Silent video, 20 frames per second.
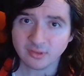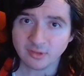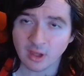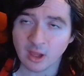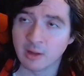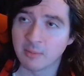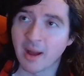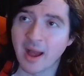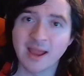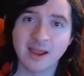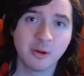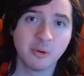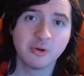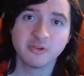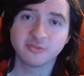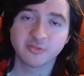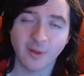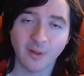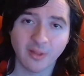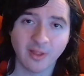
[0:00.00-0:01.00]
I
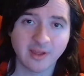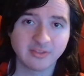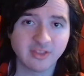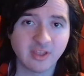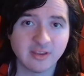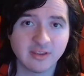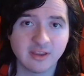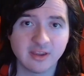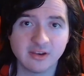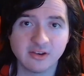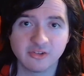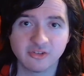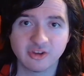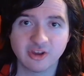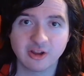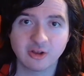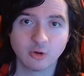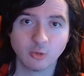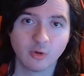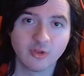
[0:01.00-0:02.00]
always felt like they needed a
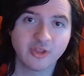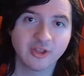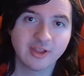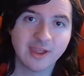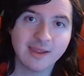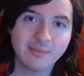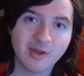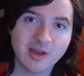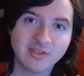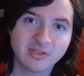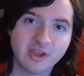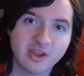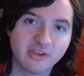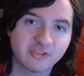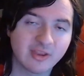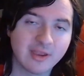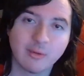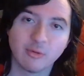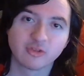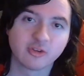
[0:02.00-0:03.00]
sequel. With a game like
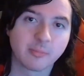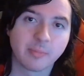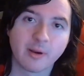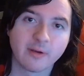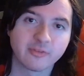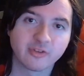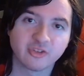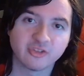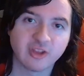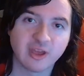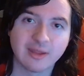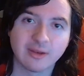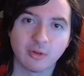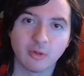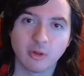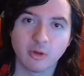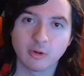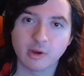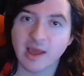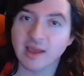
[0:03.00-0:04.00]
this, it was a perfect standalone.